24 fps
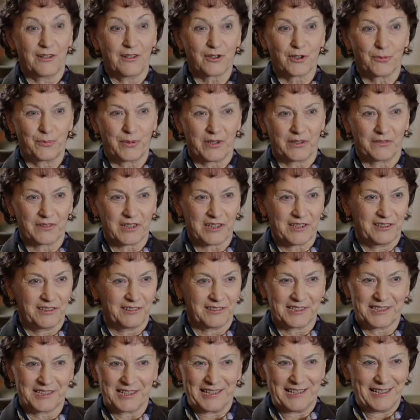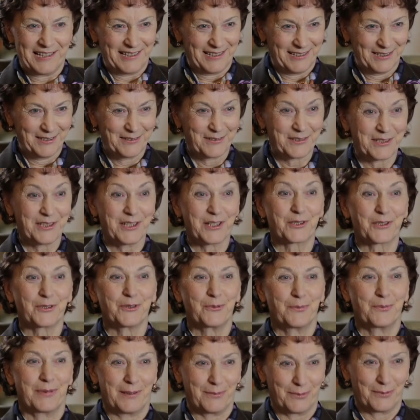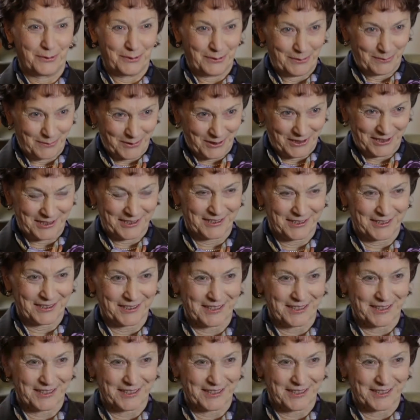I turned into a snow woman, you could say.